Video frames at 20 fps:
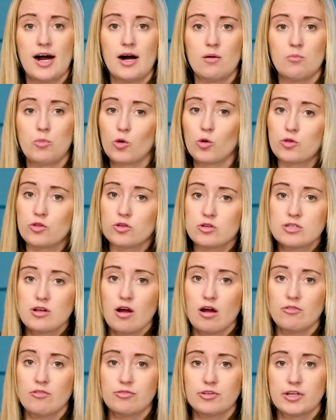Both of those
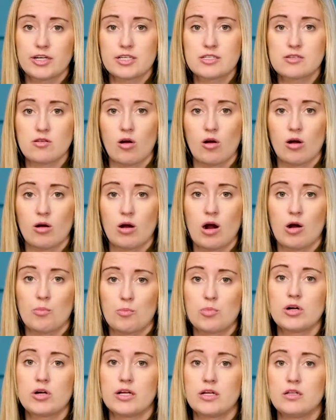conflicts are
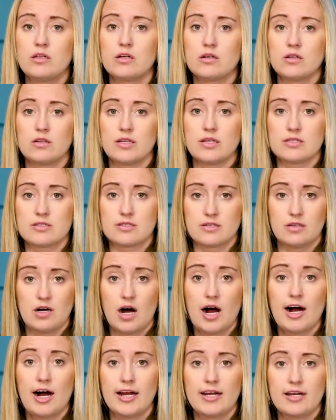pretty clearly still
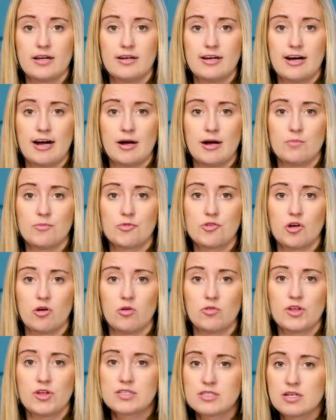hot. So
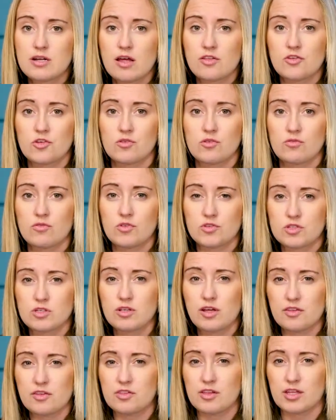that's another
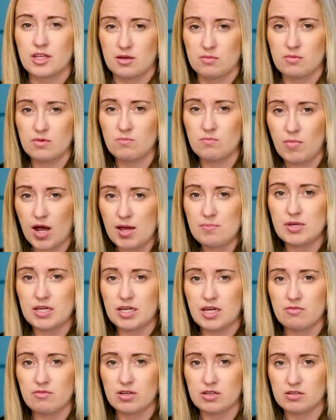thing that might be
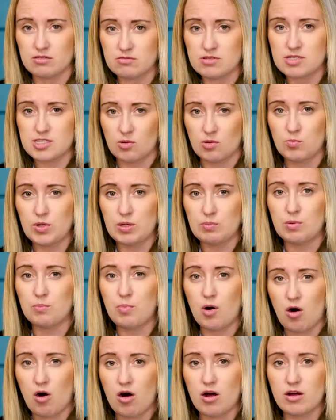giving some people
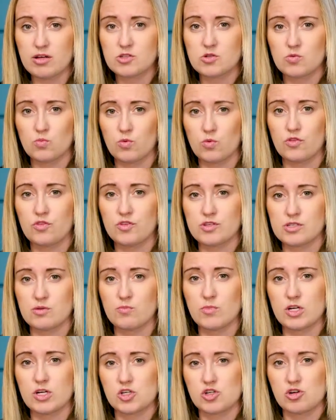pause with this
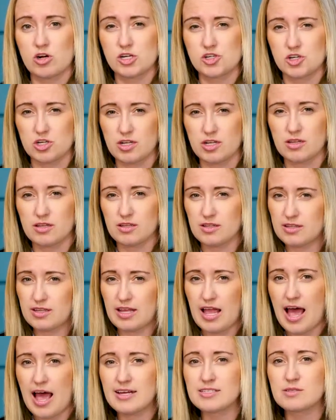administration.
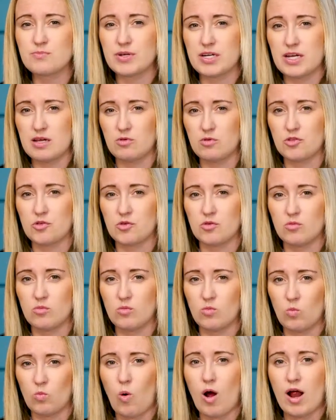It hasn't been able to
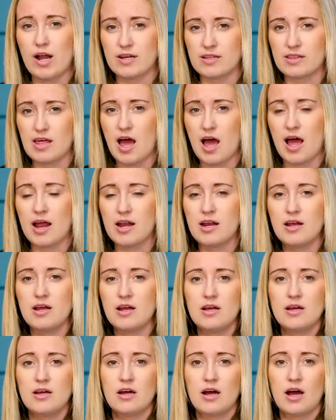wind that
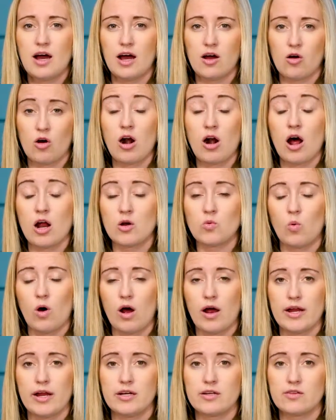or
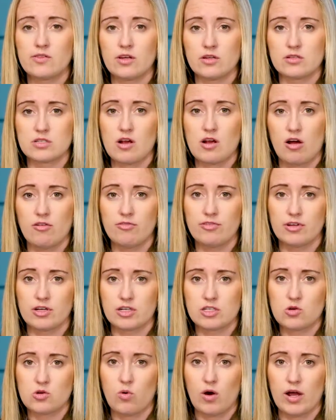unwind those
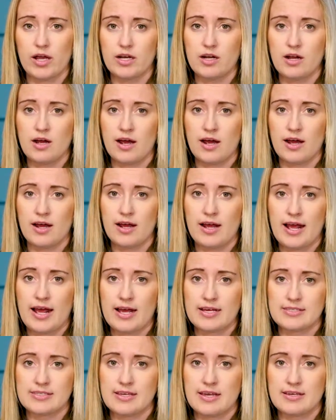conflicts quite
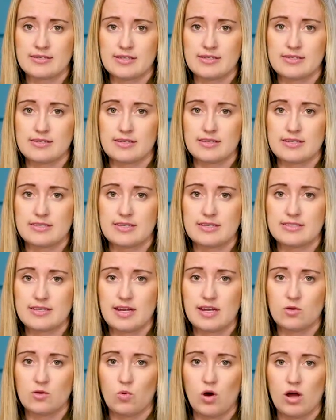as easily as he
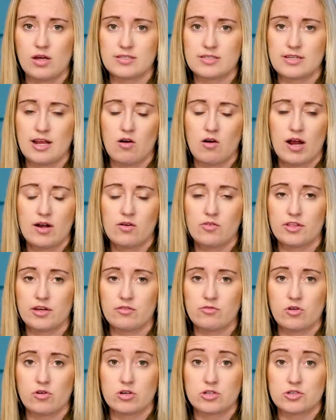said he was. Now, I don't think
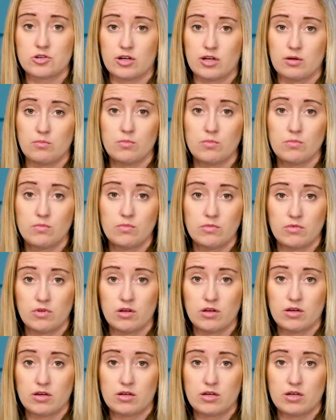voters took him
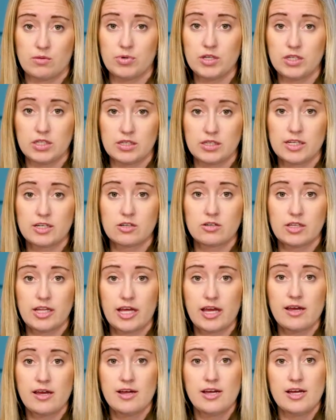completely
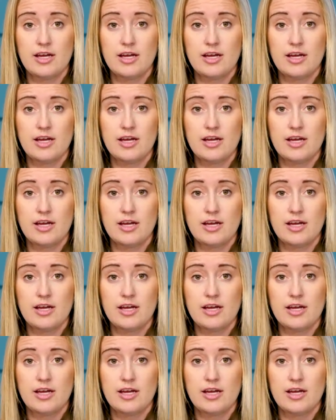literally.